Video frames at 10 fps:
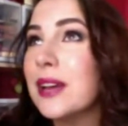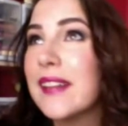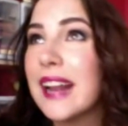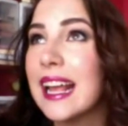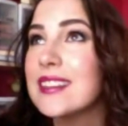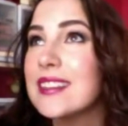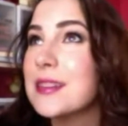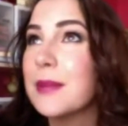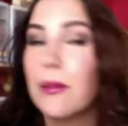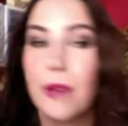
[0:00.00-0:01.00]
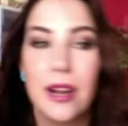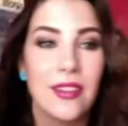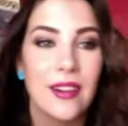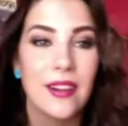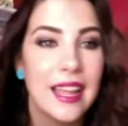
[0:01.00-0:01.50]
and then I estimate where
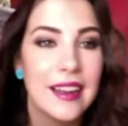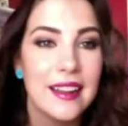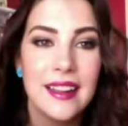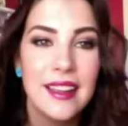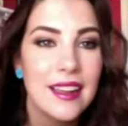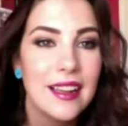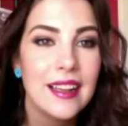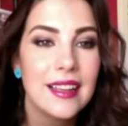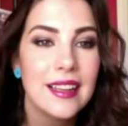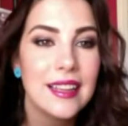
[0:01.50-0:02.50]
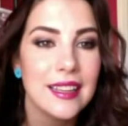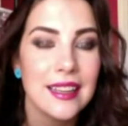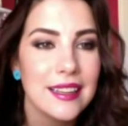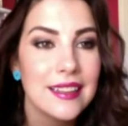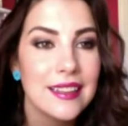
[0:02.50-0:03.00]
they're headed. Yeah.